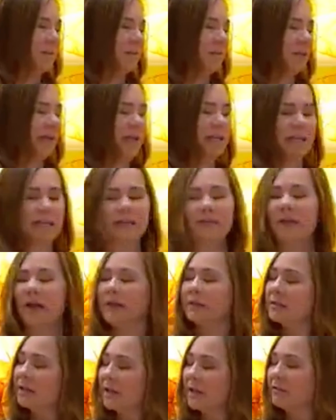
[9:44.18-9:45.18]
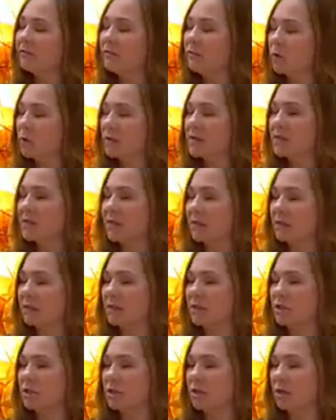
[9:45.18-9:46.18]
And in that life force
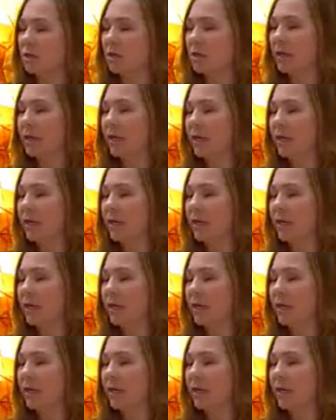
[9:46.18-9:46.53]
signature,